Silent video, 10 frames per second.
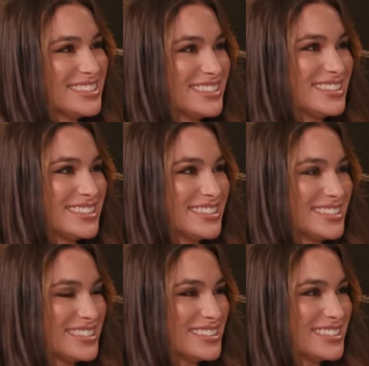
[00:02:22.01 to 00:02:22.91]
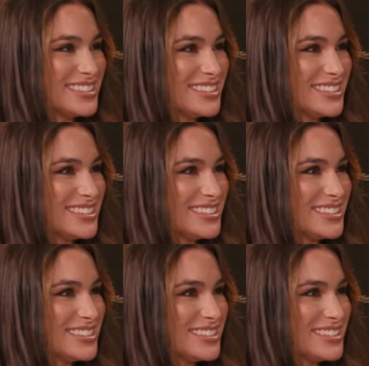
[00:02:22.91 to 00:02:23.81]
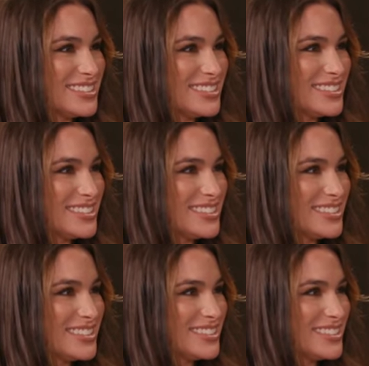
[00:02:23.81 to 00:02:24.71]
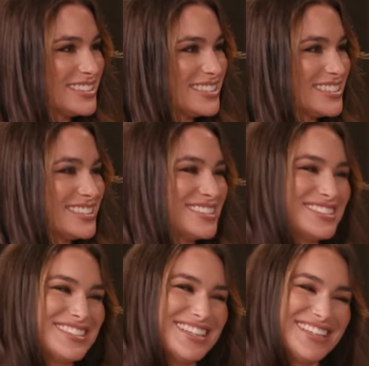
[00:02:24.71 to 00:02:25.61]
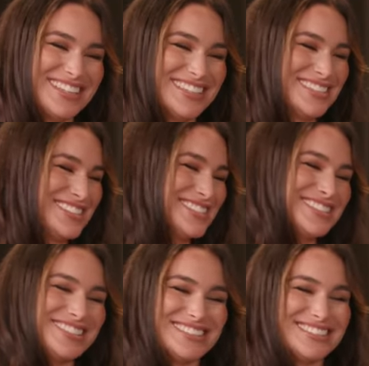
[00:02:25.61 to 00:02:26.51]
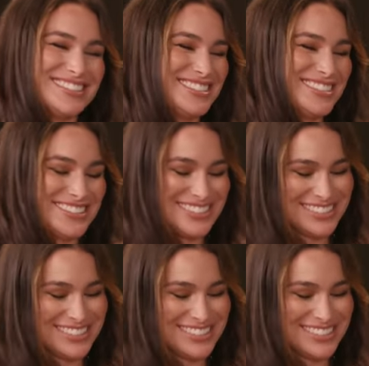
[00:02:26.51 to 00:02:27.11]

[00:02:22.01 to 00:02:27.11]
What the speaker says: No words are spoken by the person on screen.